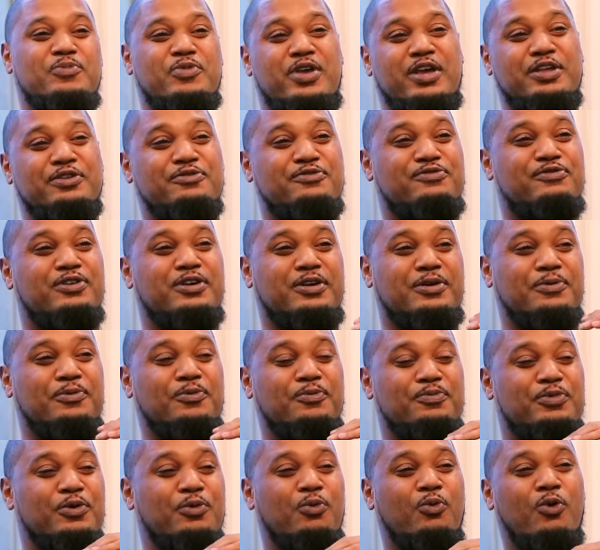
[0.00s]
And
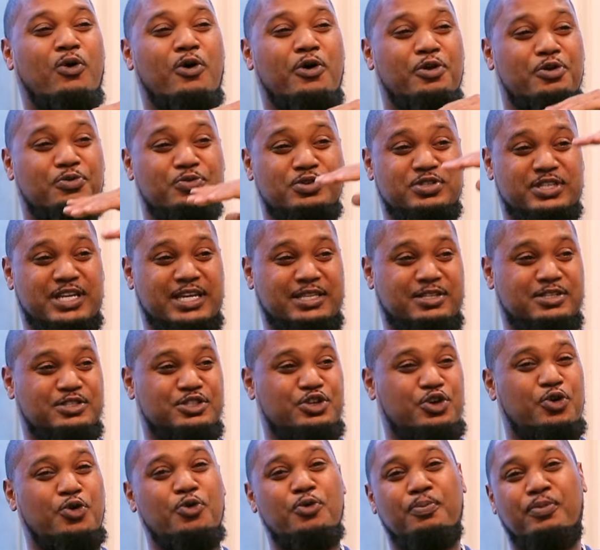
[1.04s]
the, the water was at the
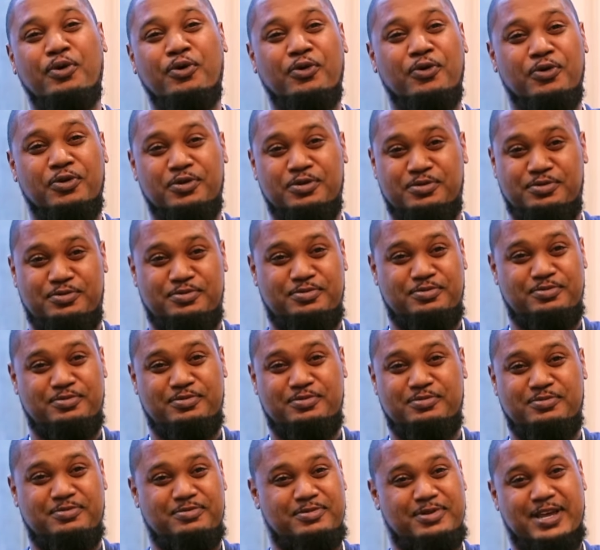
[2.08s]
scoreboard
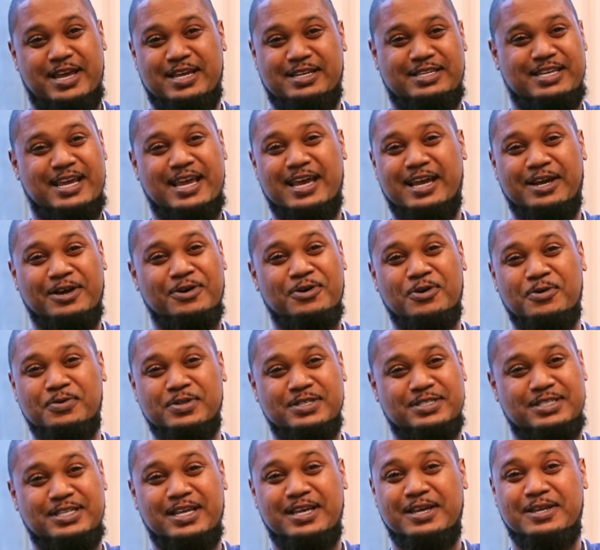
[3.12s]
at Tad
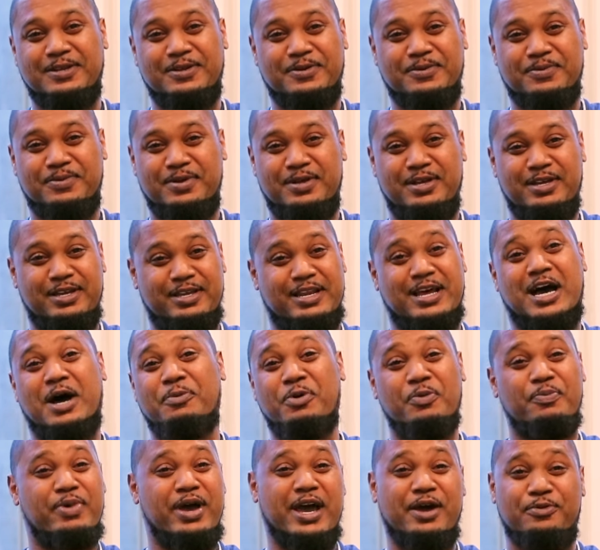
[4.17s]
Gormley Stadium. Now I'm
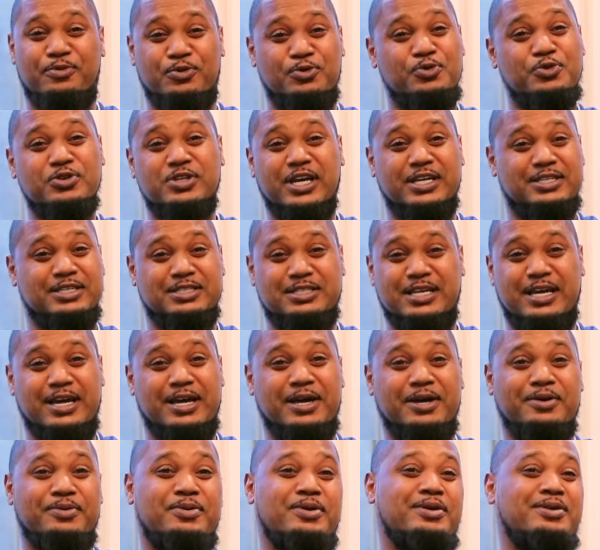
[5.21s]
in Baton Rouge at the
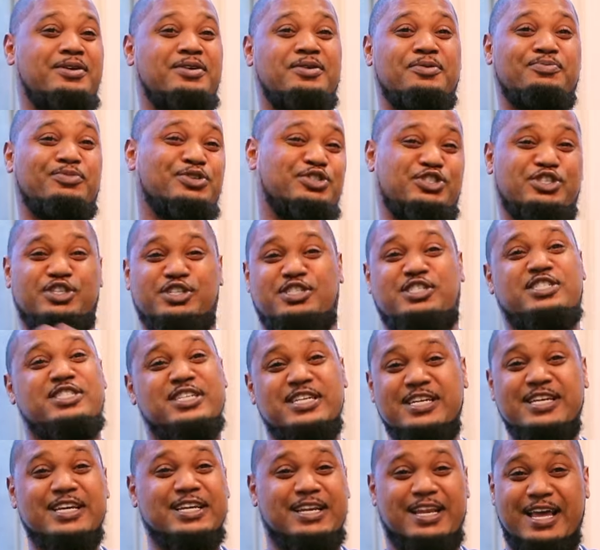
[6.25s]
time, but just
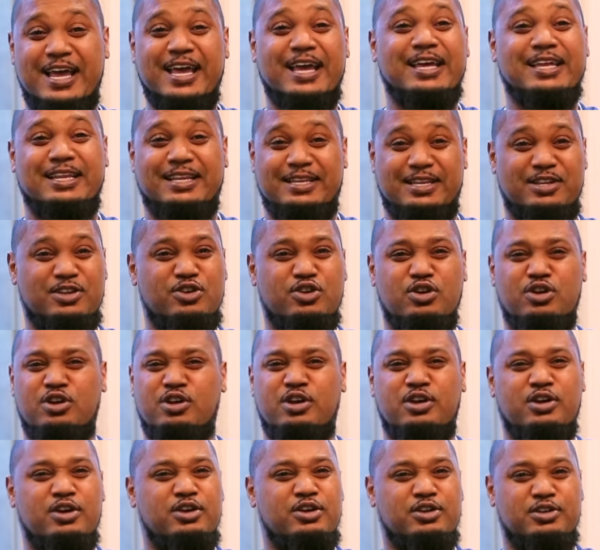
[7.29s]
seeing that. Oh, you got
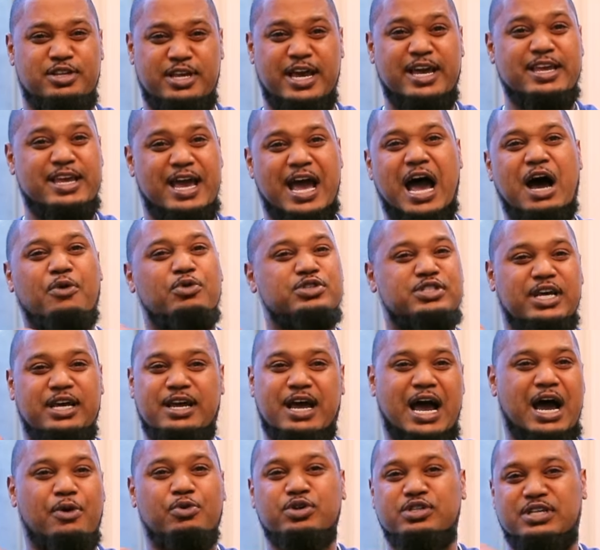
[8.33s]
out though. Yeah, yeah. I was at,
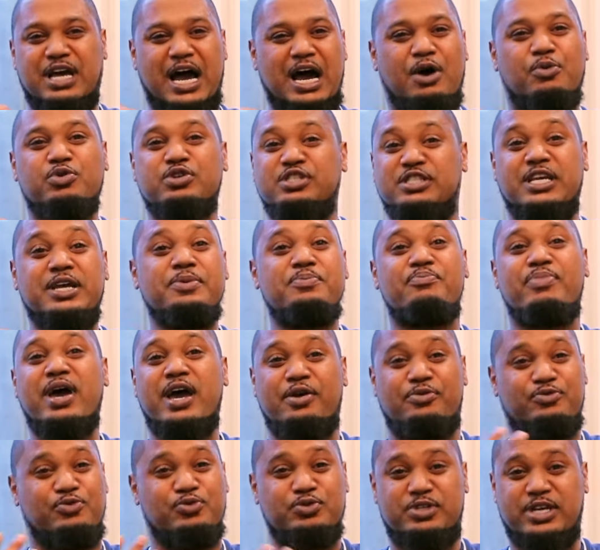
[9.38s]
I was I was in
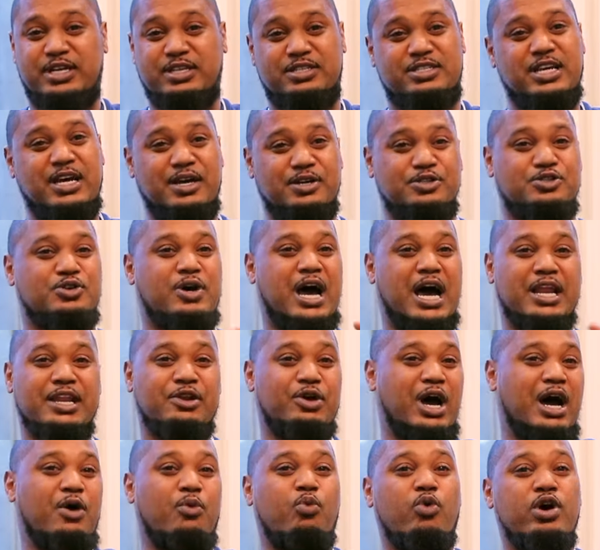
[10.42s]
Baton Rouge at the time, so I
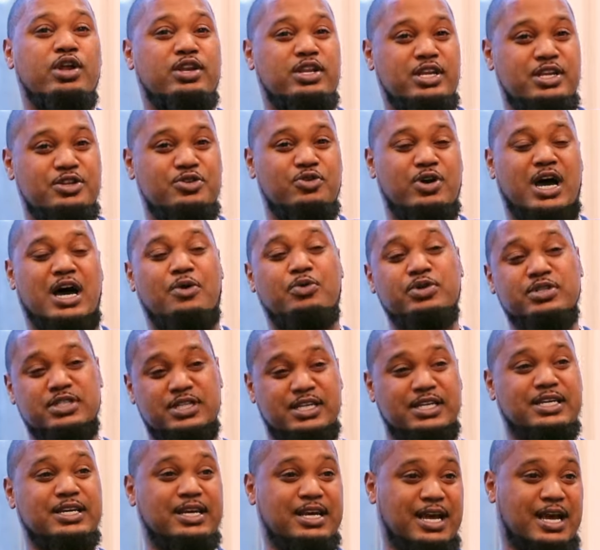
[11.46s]
I wasn't in. I was
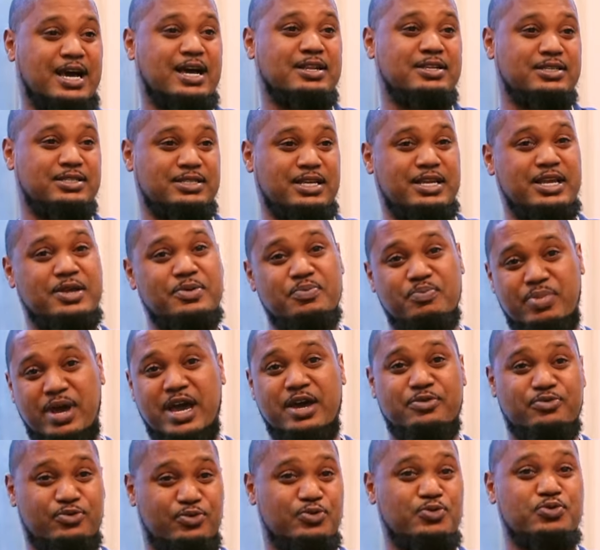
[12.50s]
in college in
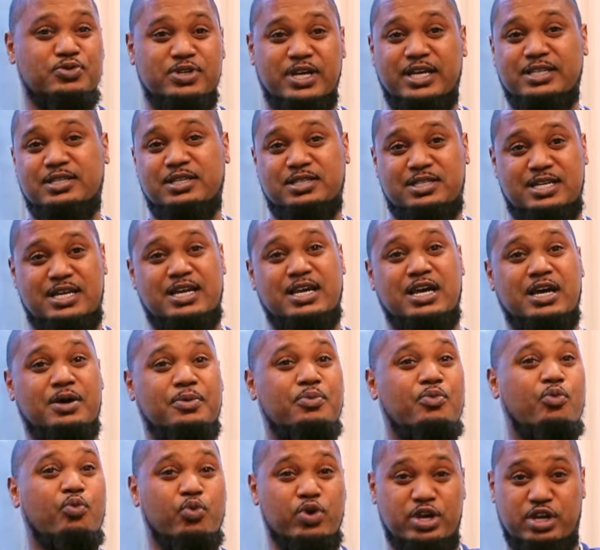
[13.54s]
Baton Rouge at the
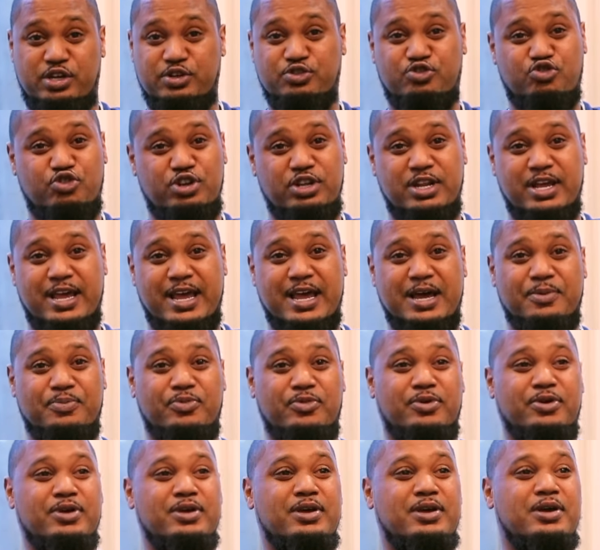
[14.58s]
time when Katrina
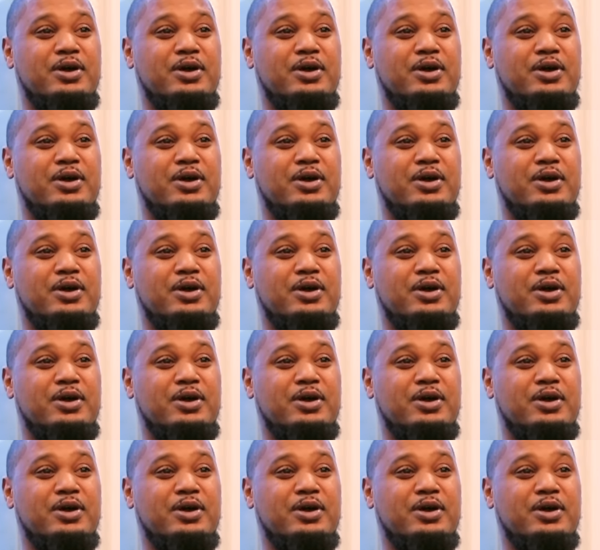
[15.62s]
happened.